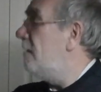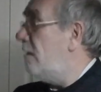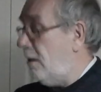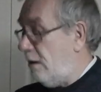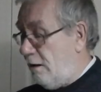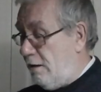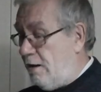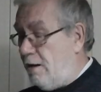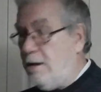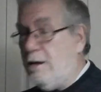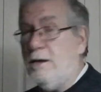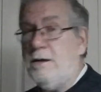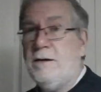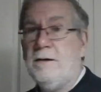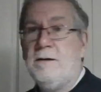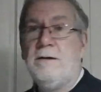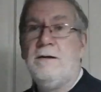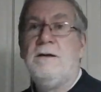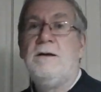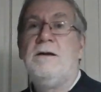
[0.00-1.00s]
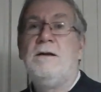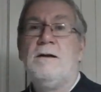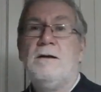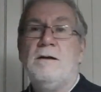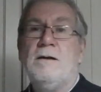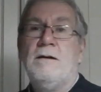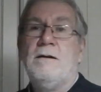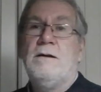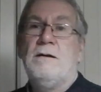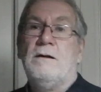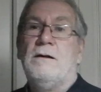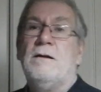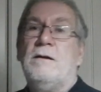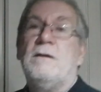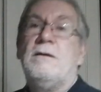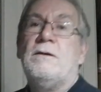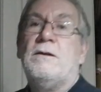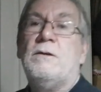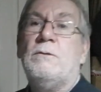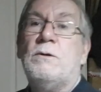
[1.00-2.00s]
there
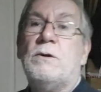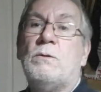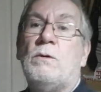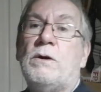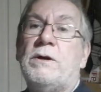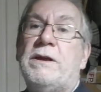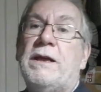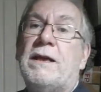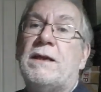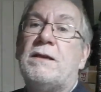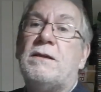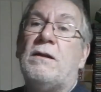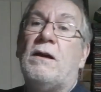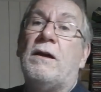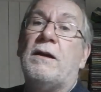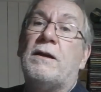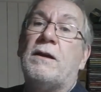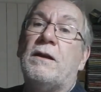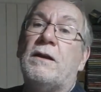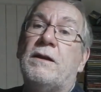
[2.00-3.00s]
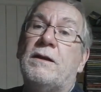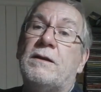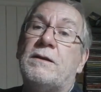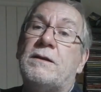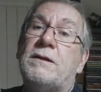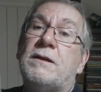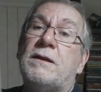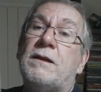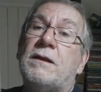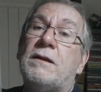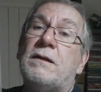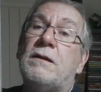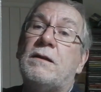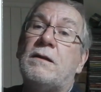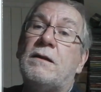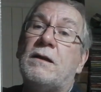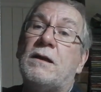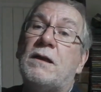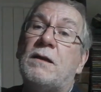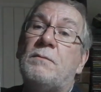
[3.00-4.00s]
was one Yes title that
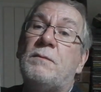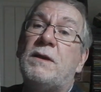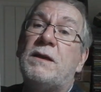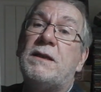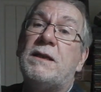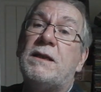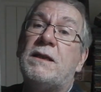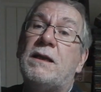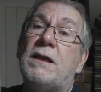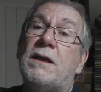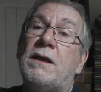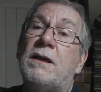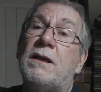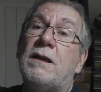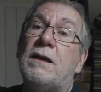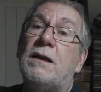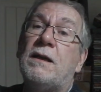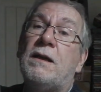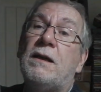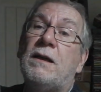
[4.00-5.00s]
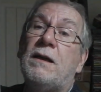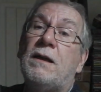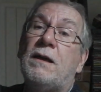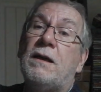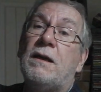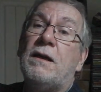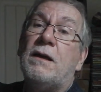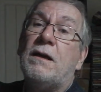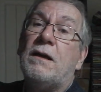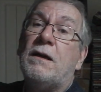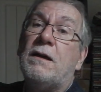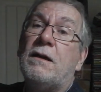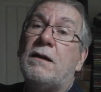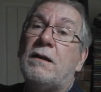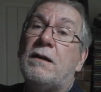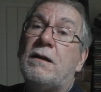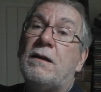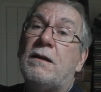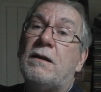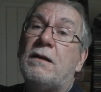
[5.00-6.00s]
I omitted
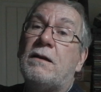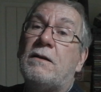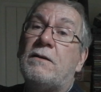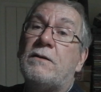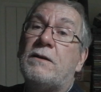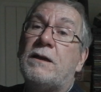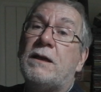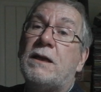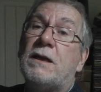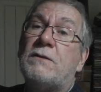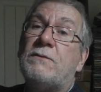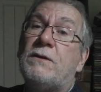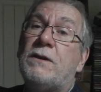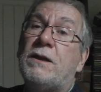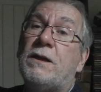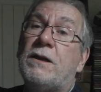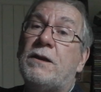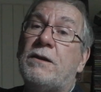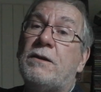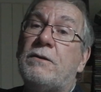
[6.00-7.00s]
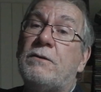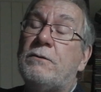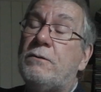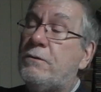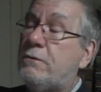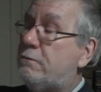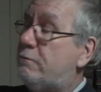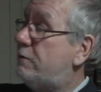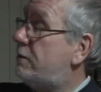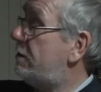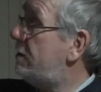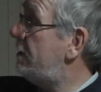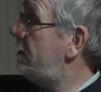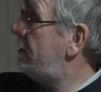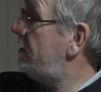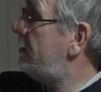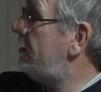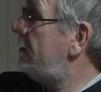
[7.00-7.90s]
on the Yes video, which is this